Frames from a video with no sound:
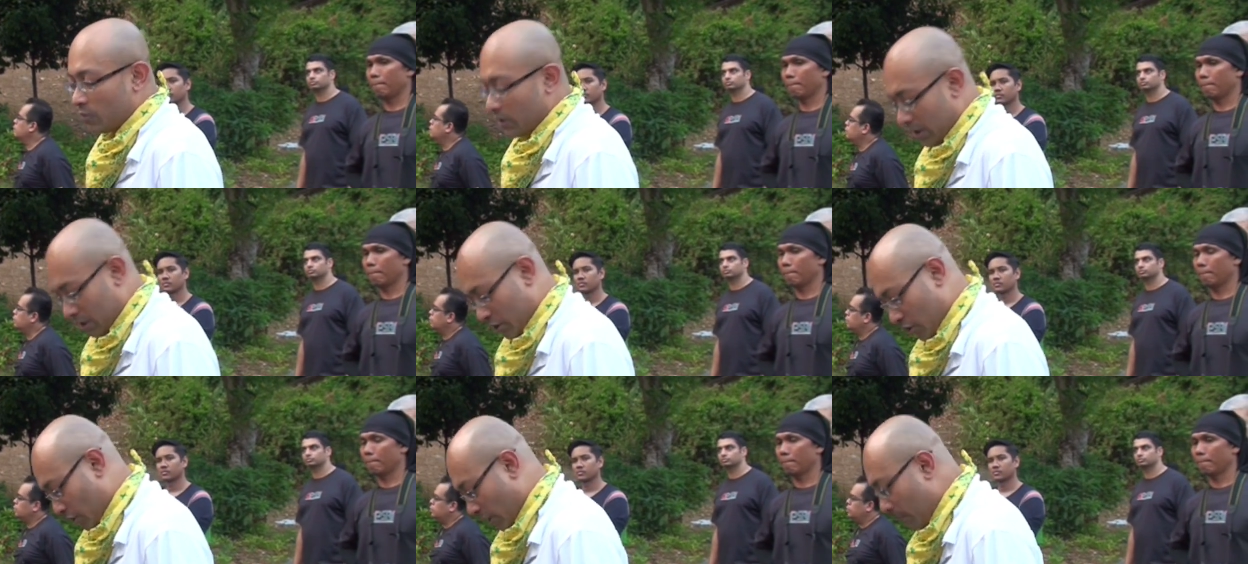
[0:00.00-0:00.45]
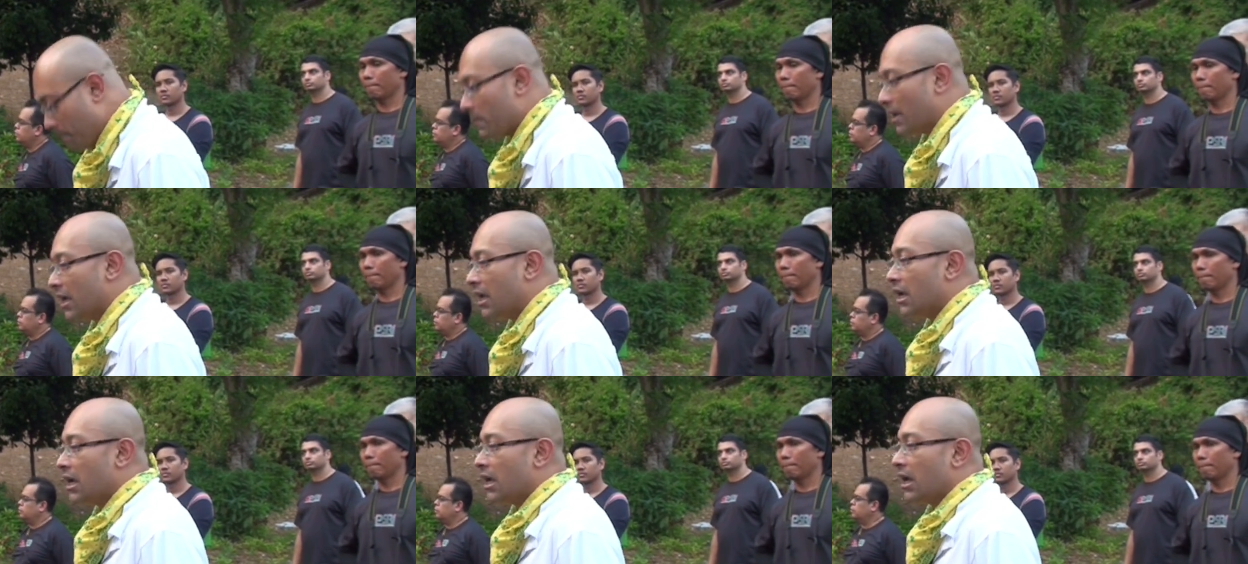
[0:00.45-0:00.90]

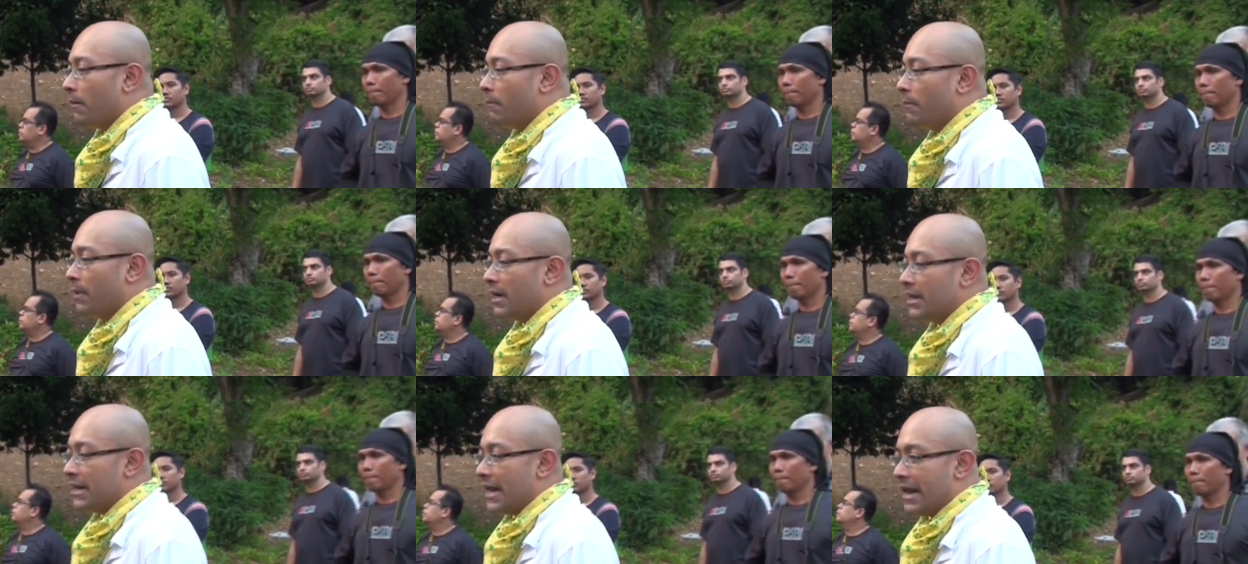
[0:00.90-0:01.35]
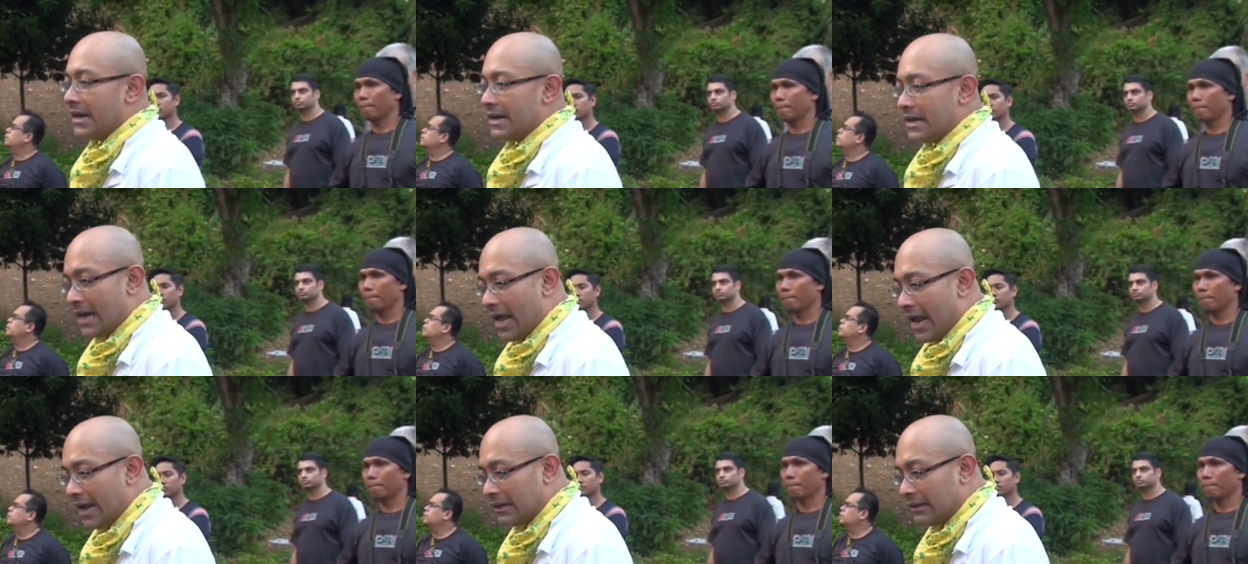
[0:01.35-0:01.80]
Speaker 1: beings who also come
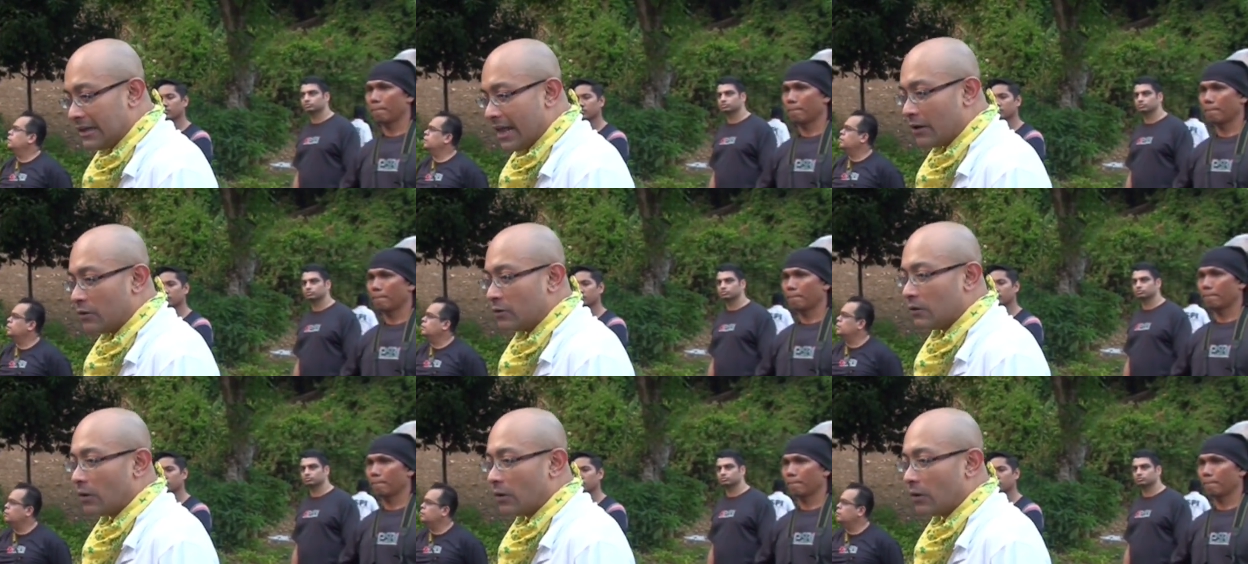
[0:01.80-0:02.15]
here to do the